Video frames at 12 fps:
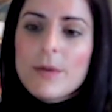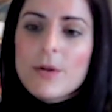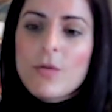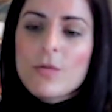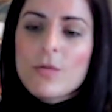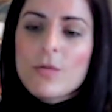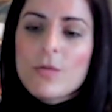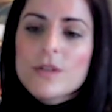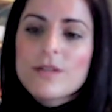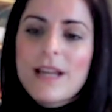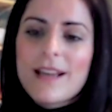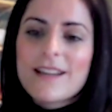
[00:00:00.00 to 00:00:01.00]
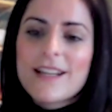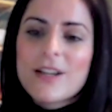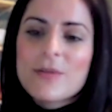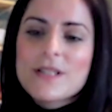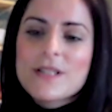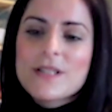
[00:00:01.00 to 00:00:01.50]
but you're also getting an
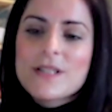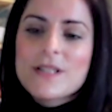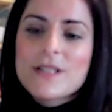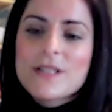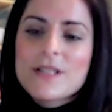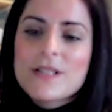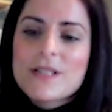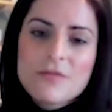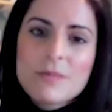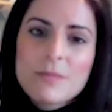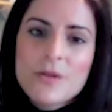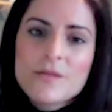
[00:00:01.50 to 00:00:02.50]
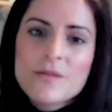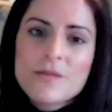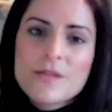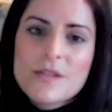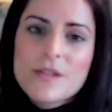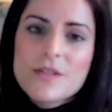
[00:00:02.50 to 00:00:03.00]
increase in skin conductance
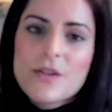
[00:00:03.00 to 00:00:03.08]
response.